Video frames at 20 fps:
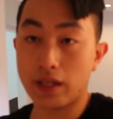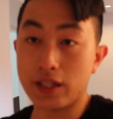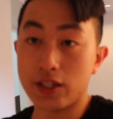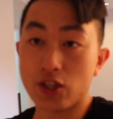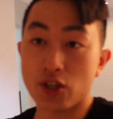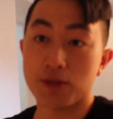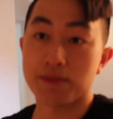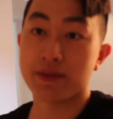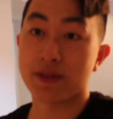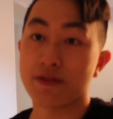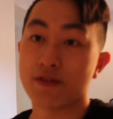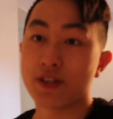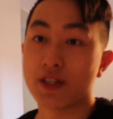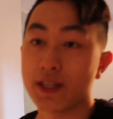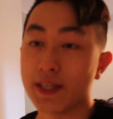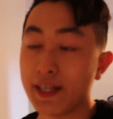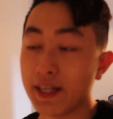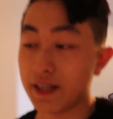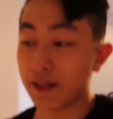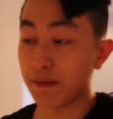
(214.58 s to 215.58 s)
in terms of
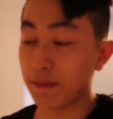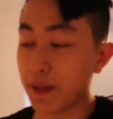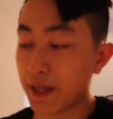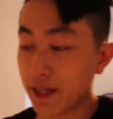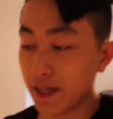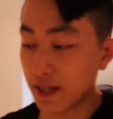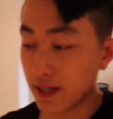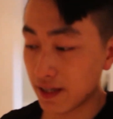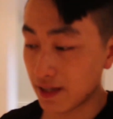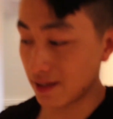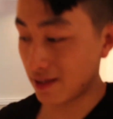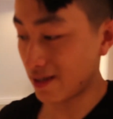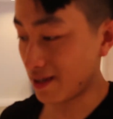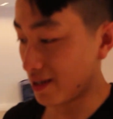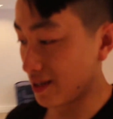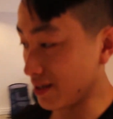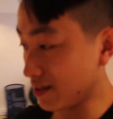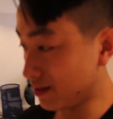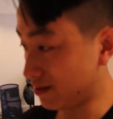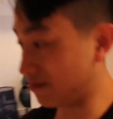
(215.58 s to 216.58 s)
cleaning
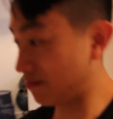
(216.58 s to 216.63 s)
because